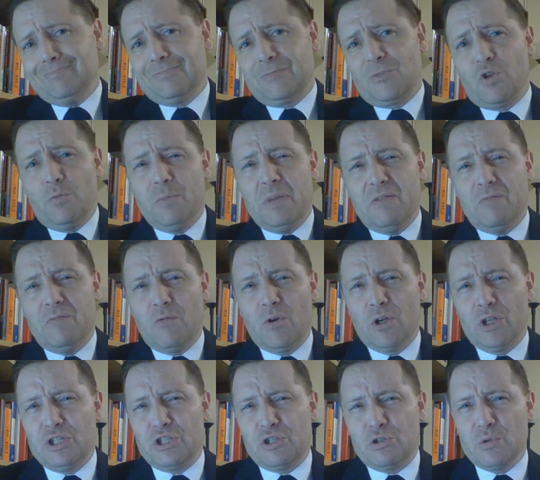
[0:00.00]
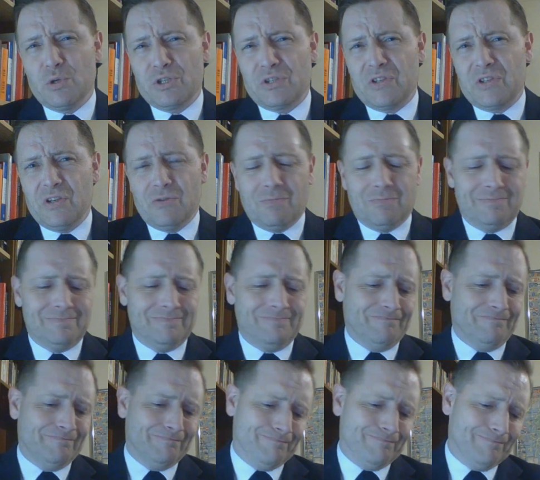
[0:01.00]
could be really short too.
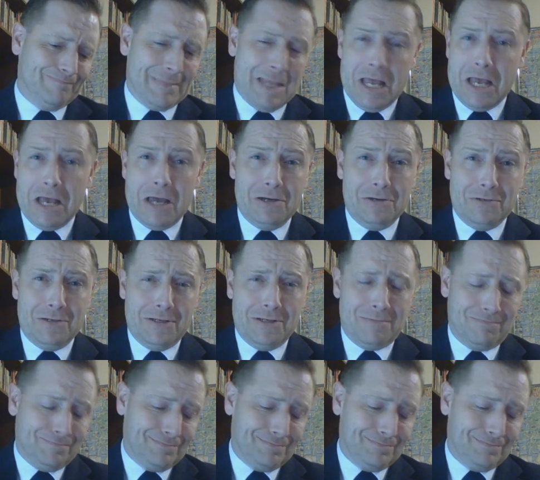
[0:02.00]
I don't know.